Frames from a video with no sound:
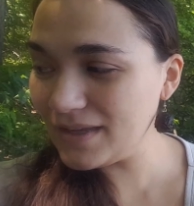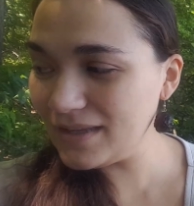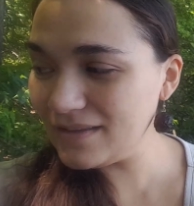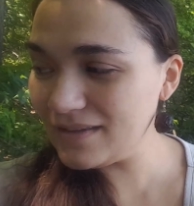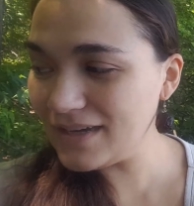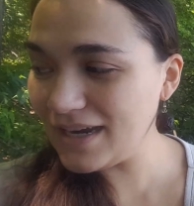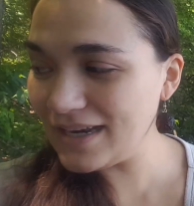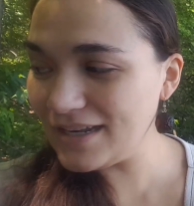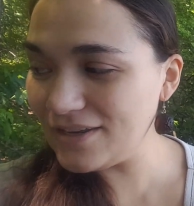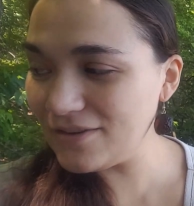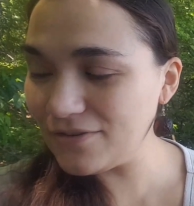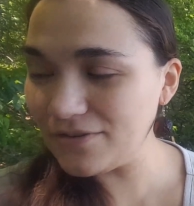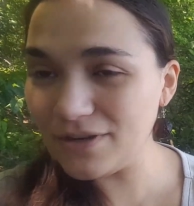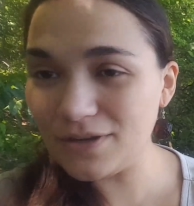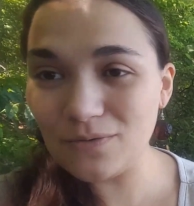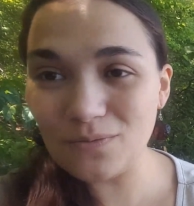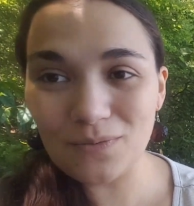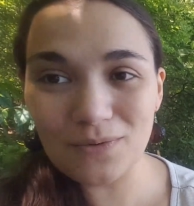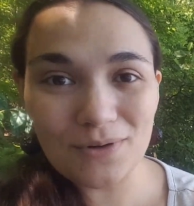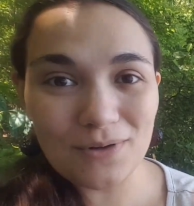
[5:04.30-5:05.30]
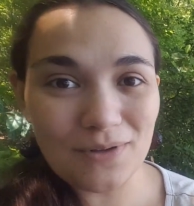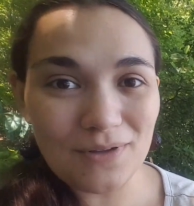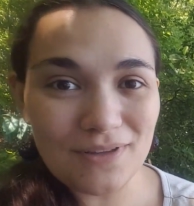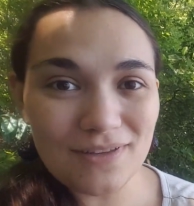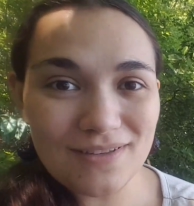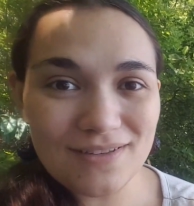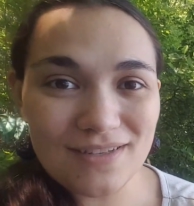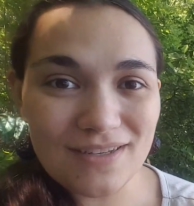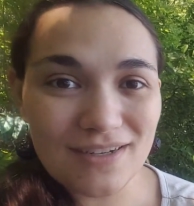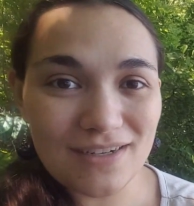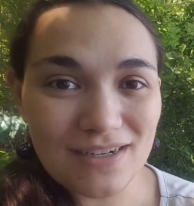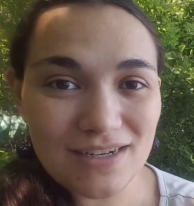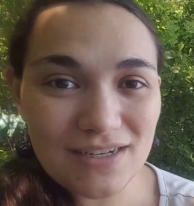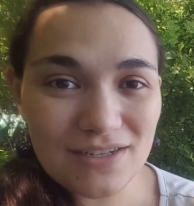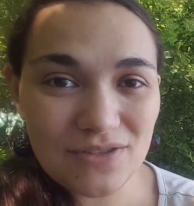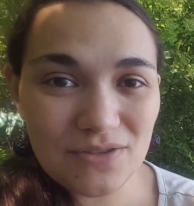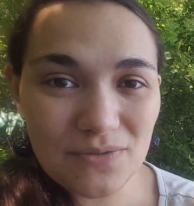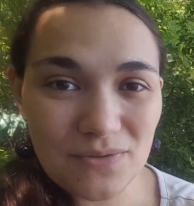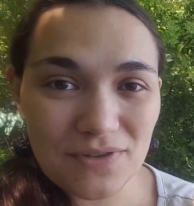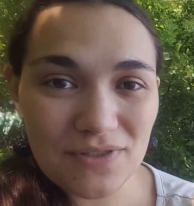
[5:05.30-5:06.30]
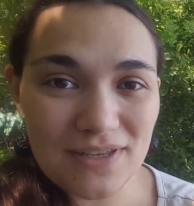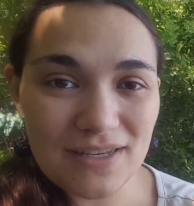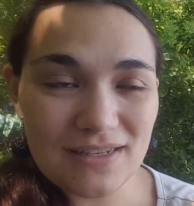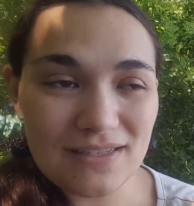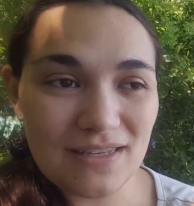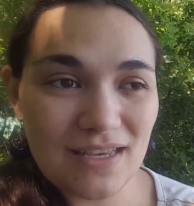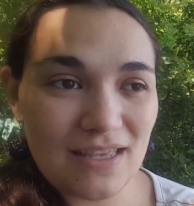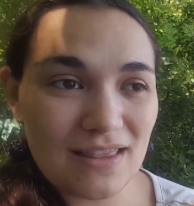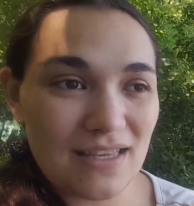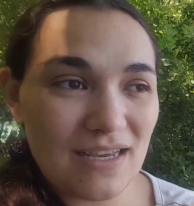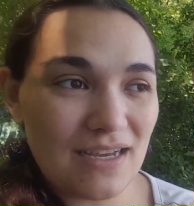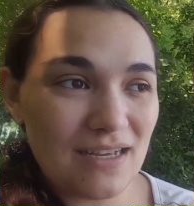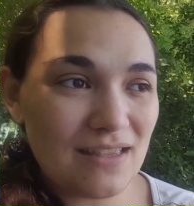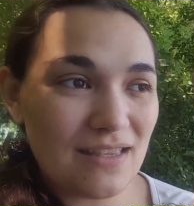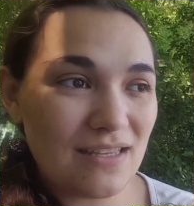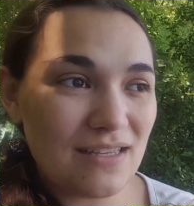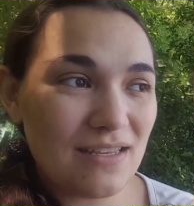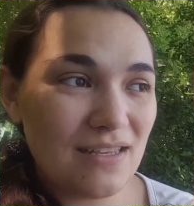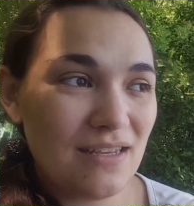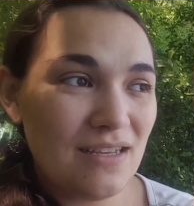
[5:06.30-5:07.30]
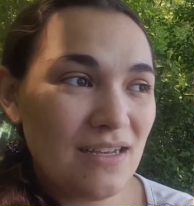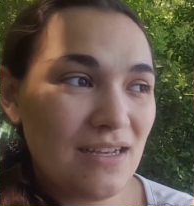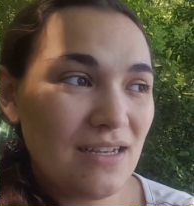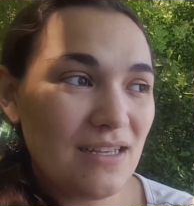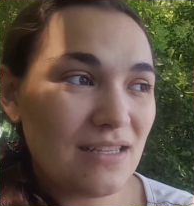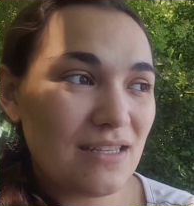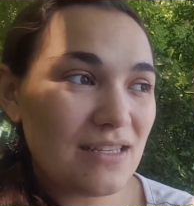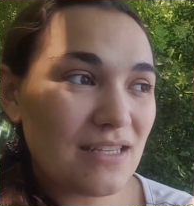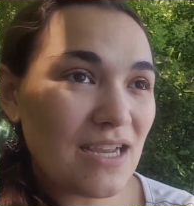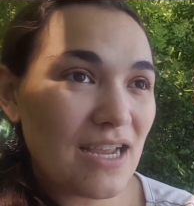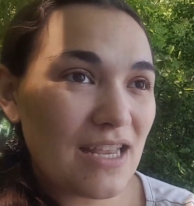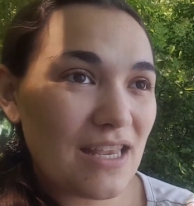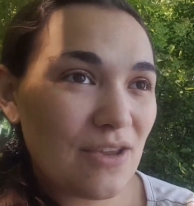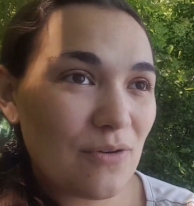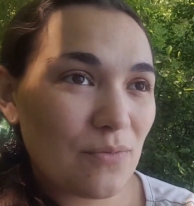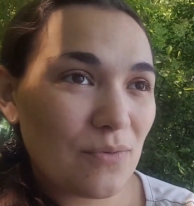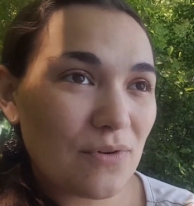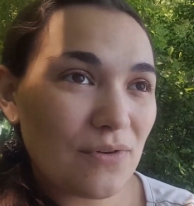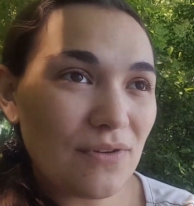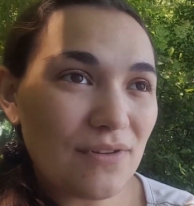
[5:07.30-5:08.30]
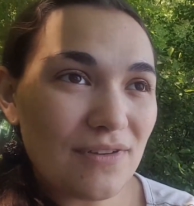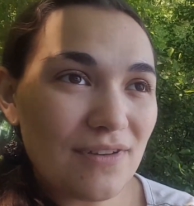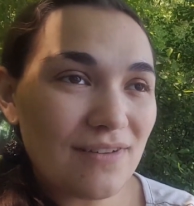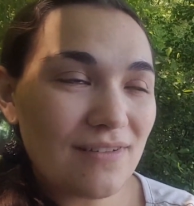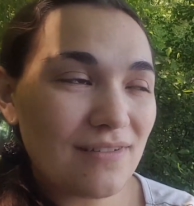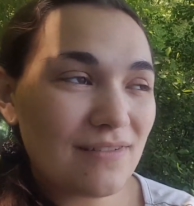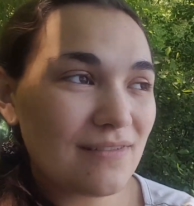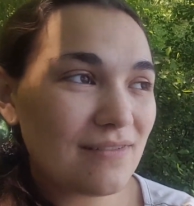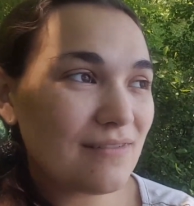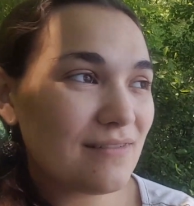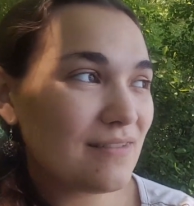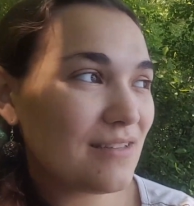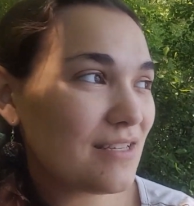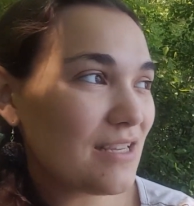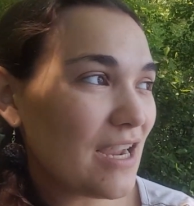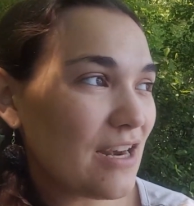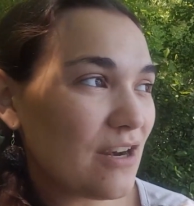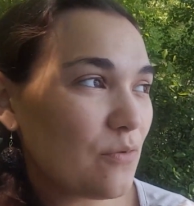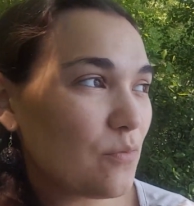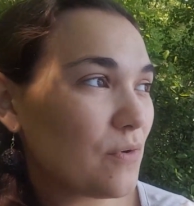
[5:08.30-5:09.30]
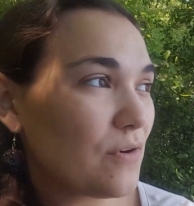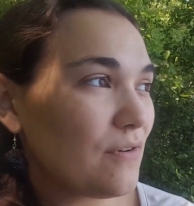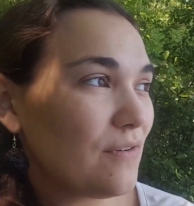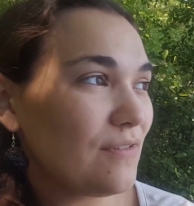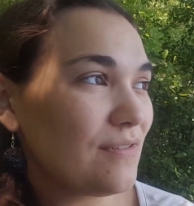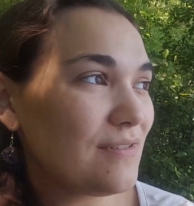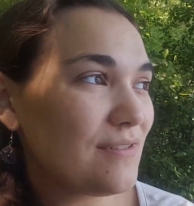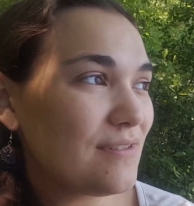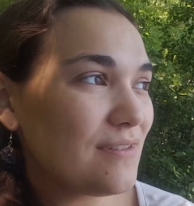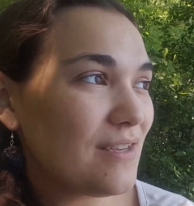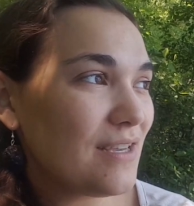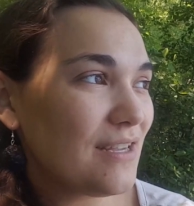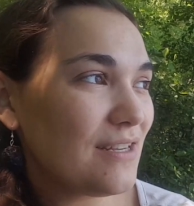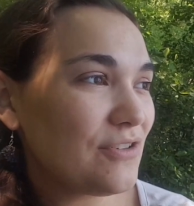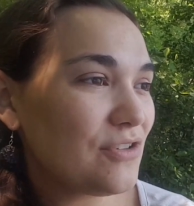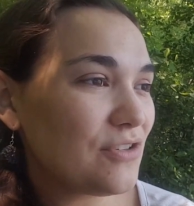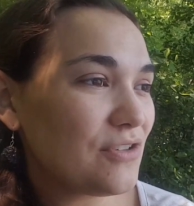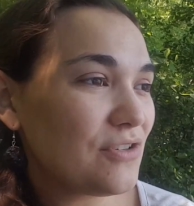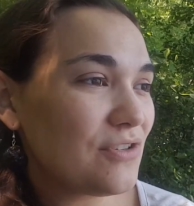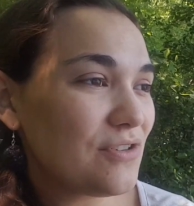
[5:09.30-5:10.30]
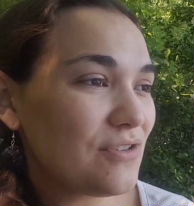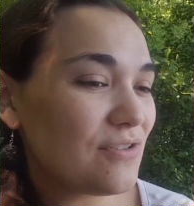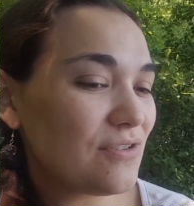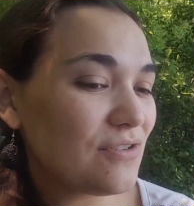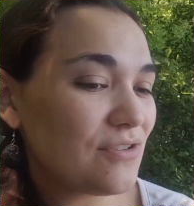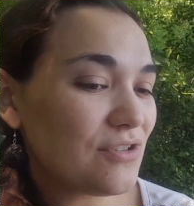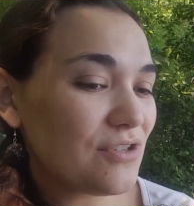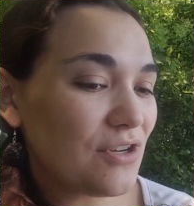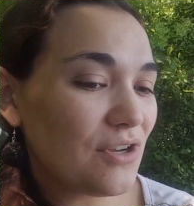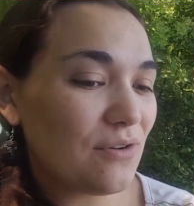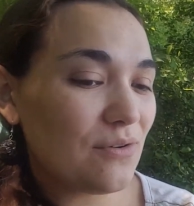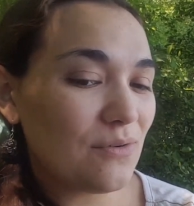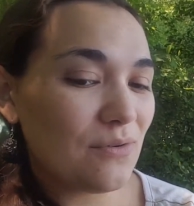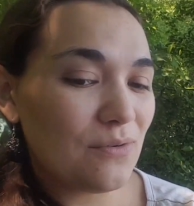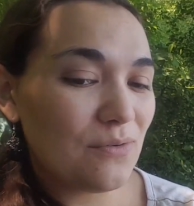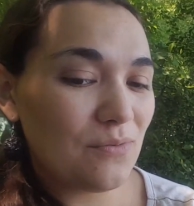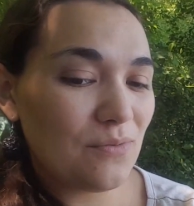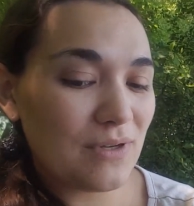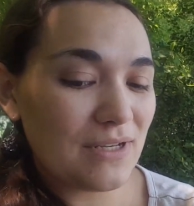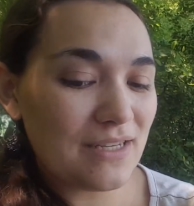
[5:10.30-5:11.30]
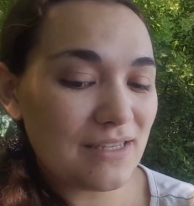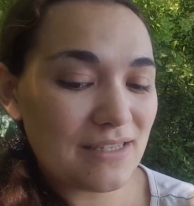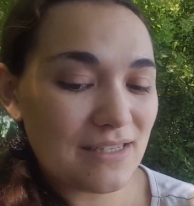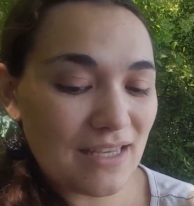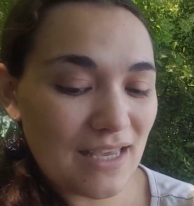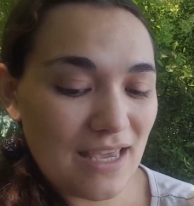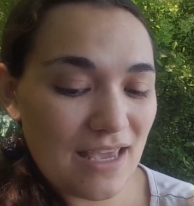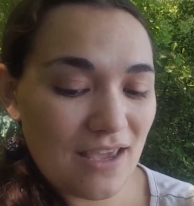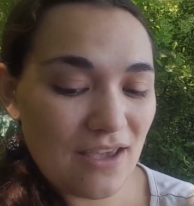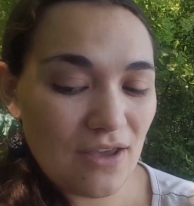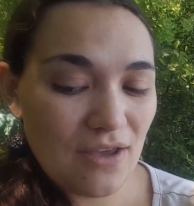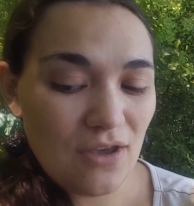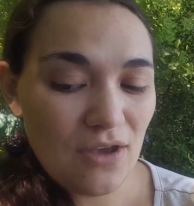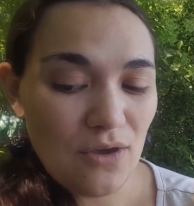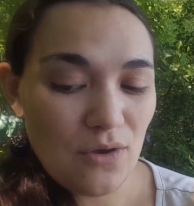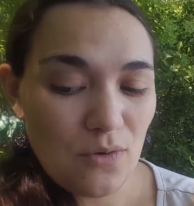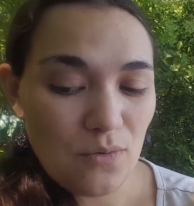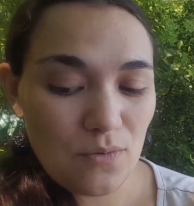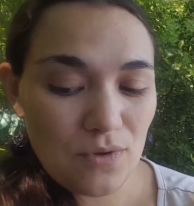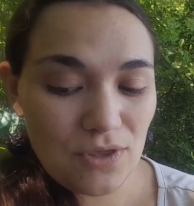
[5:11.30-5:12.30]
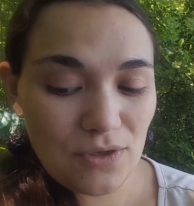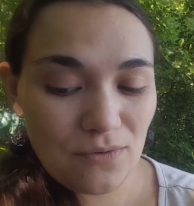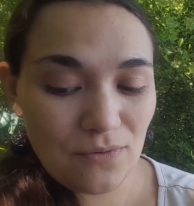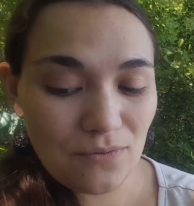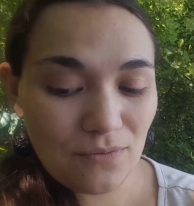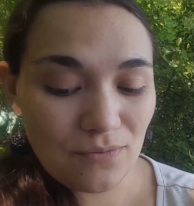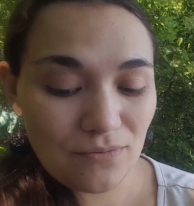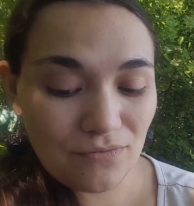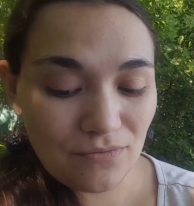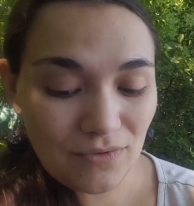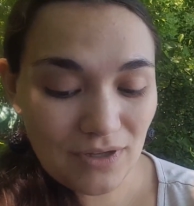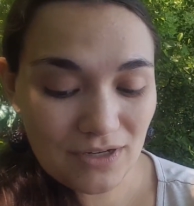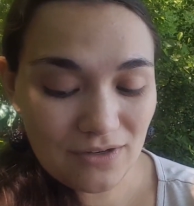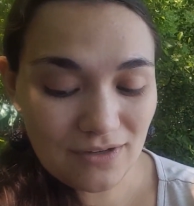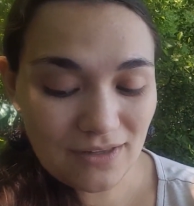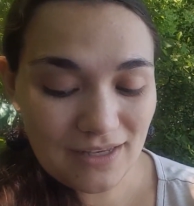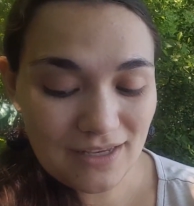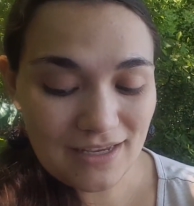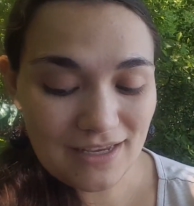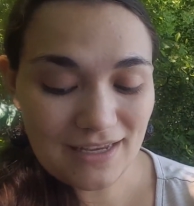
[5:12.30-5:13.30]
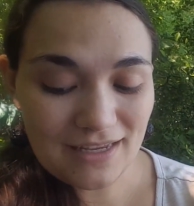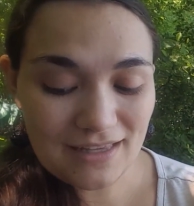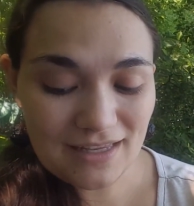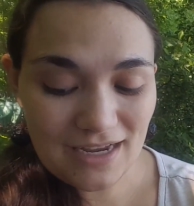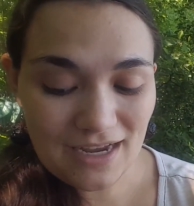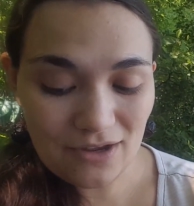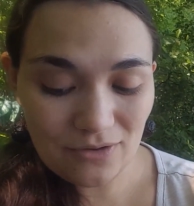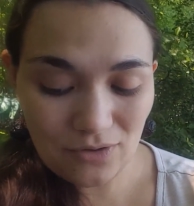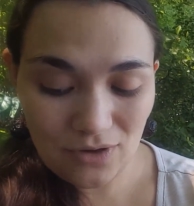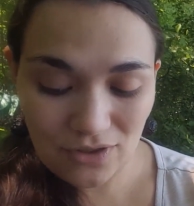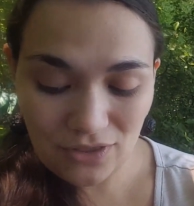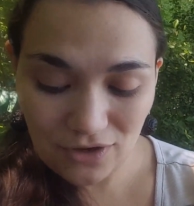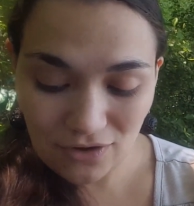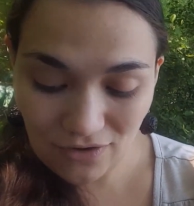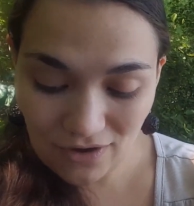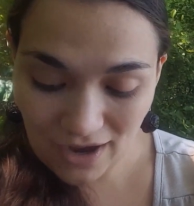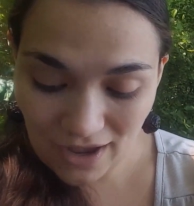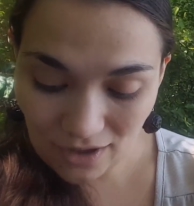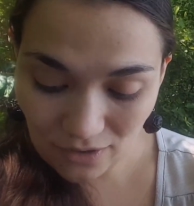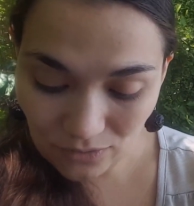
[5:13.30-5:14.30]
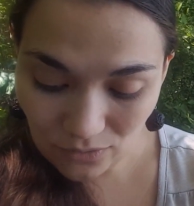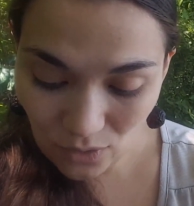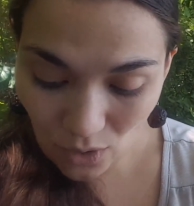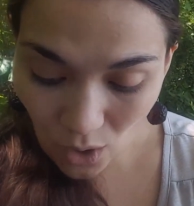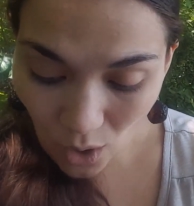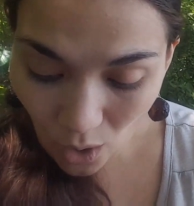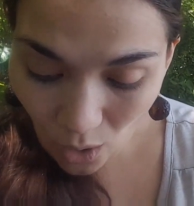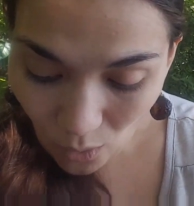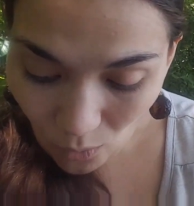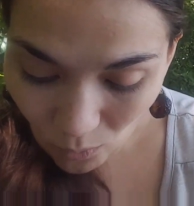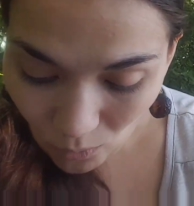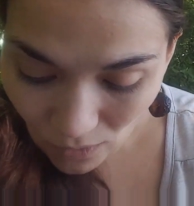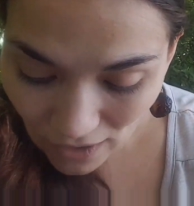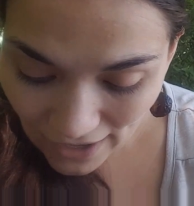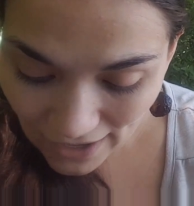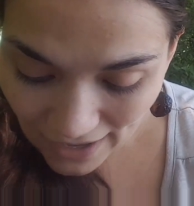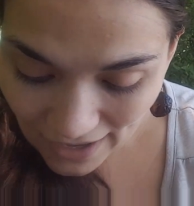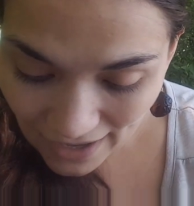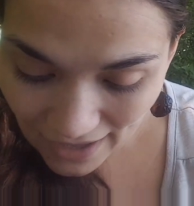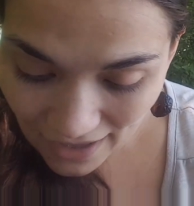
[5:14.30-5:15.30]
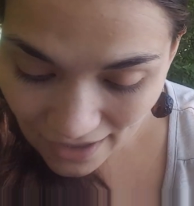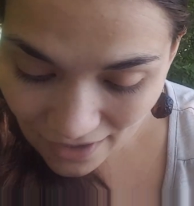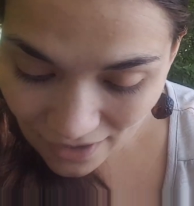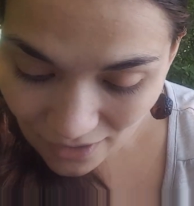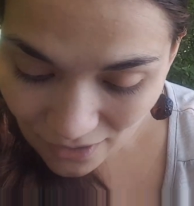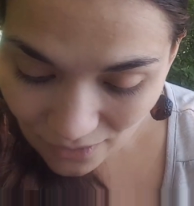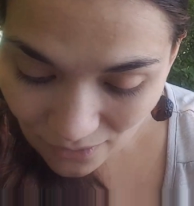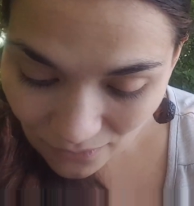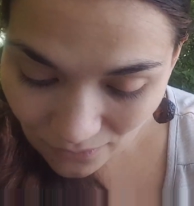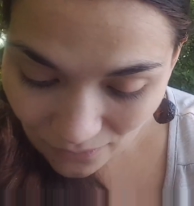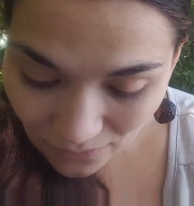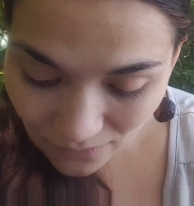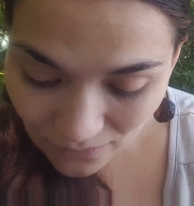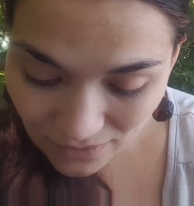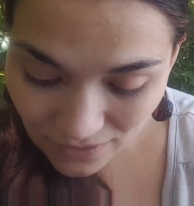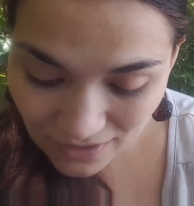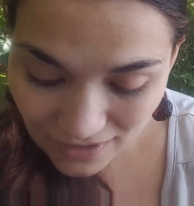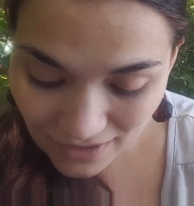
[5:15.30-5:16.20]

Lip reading: tiny green world series or things like that, the tiny worlds, and just show what it's like when you literally get down on the ground. Wow,